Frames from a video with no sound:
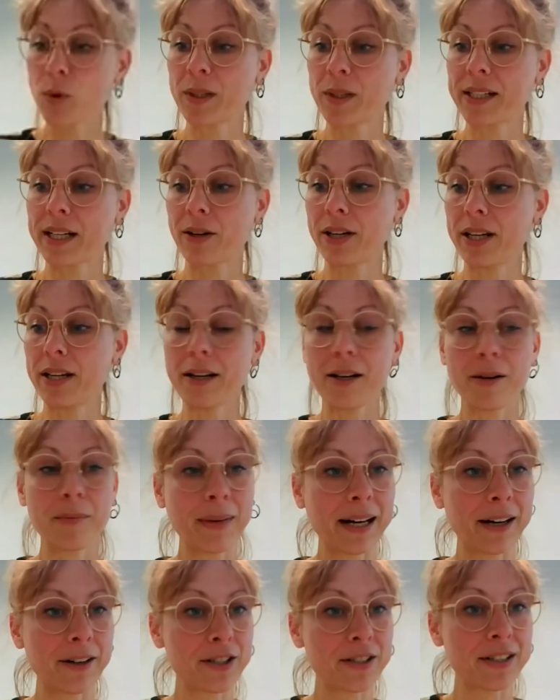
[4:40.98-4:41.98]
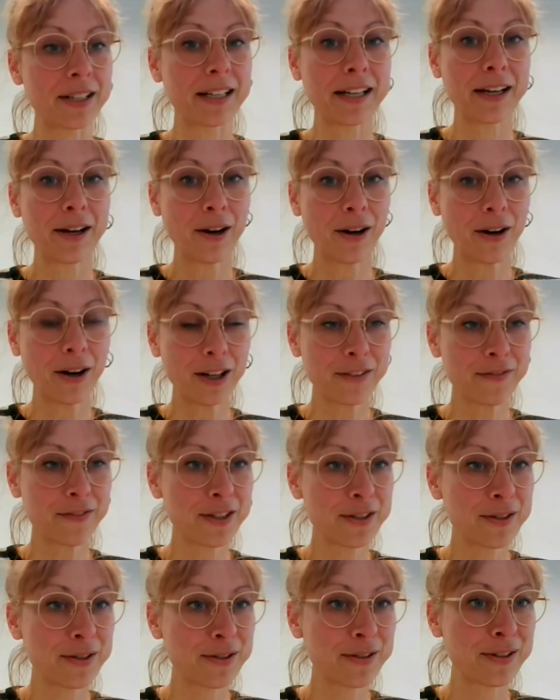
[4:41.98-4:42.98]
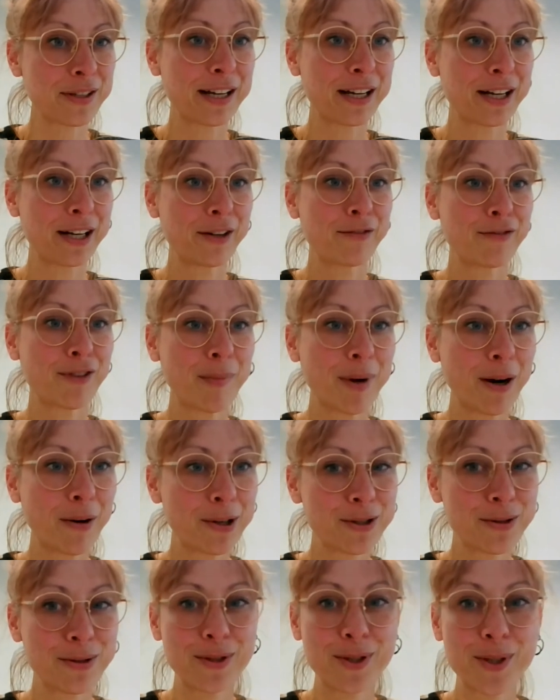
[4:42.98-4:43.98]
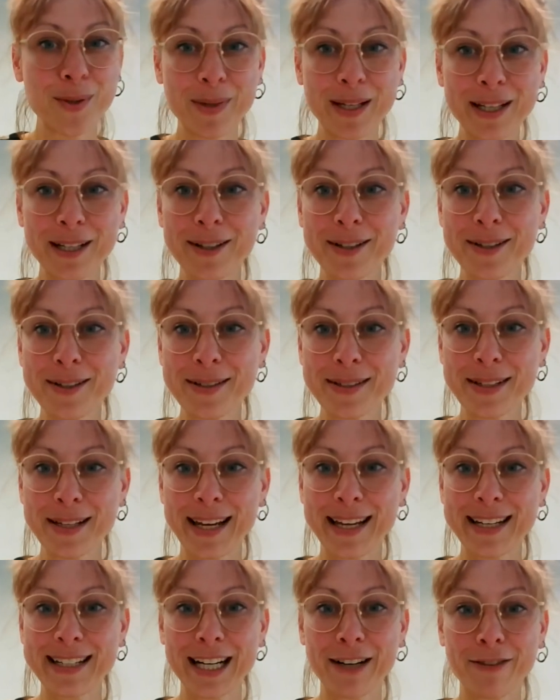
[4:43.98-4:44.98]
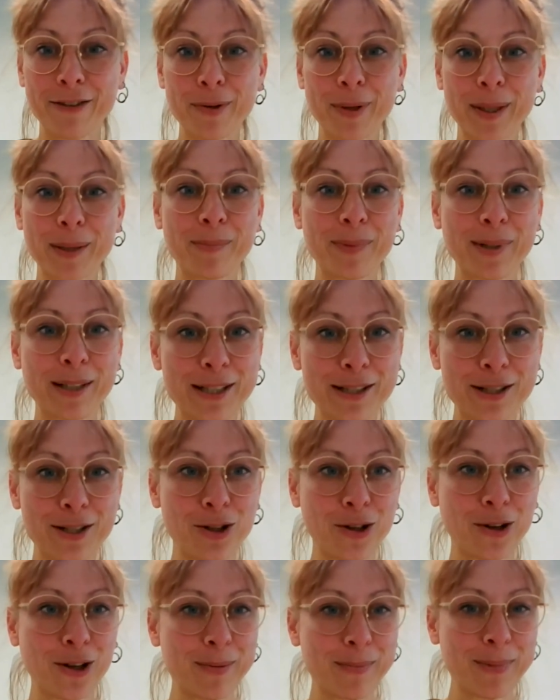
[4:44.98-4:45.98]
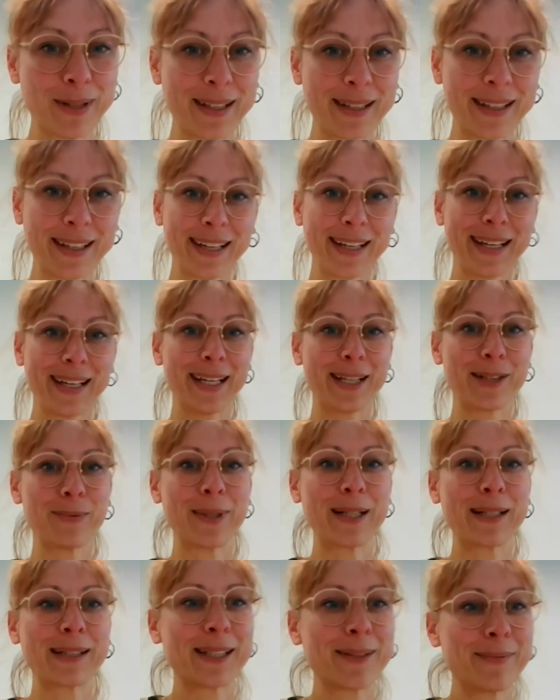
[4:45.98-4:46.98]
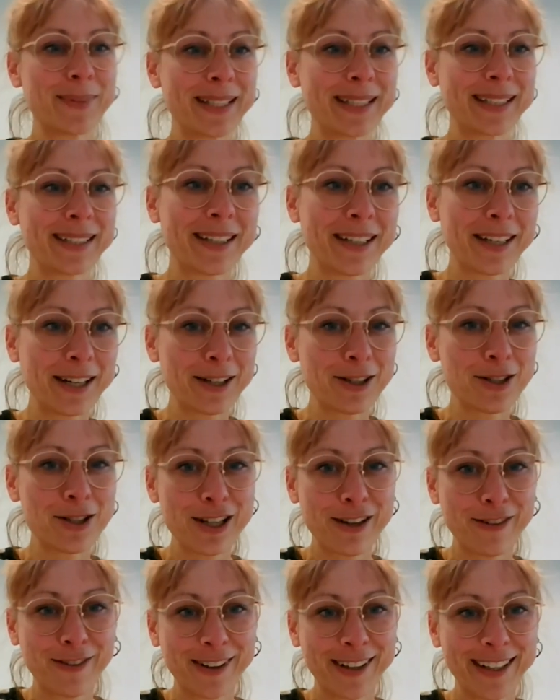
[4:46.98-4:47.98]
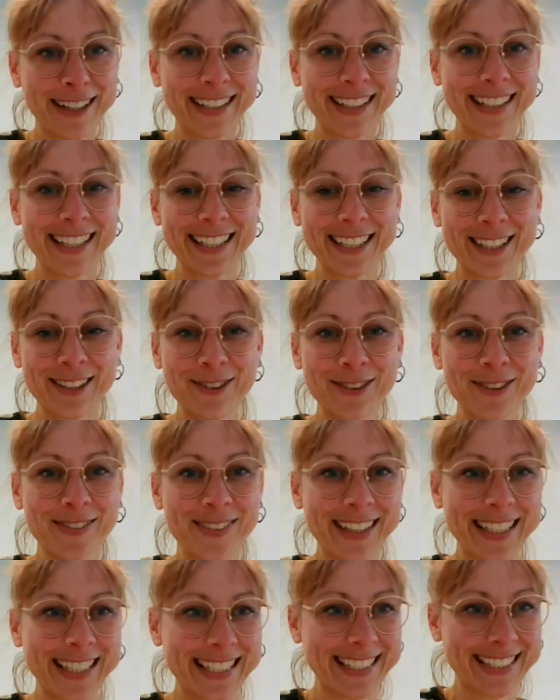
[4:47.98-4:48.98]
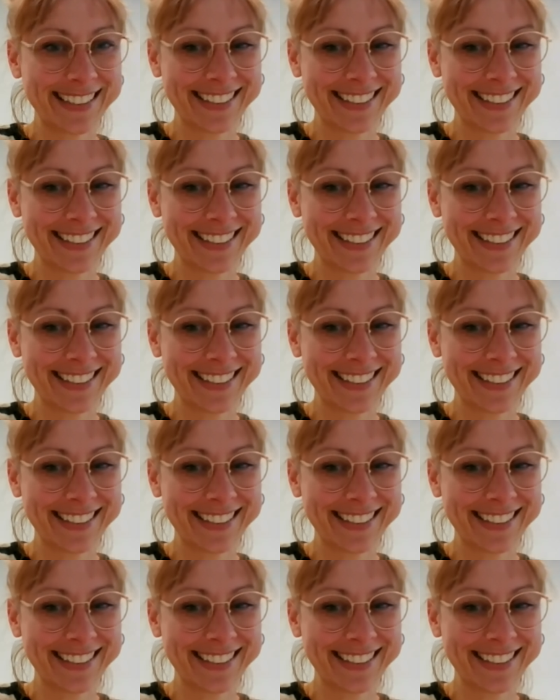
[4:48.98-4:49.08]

will now hear about all of this from our two speakers. And everyone, please join me in welcoming Steffen and Ludwig.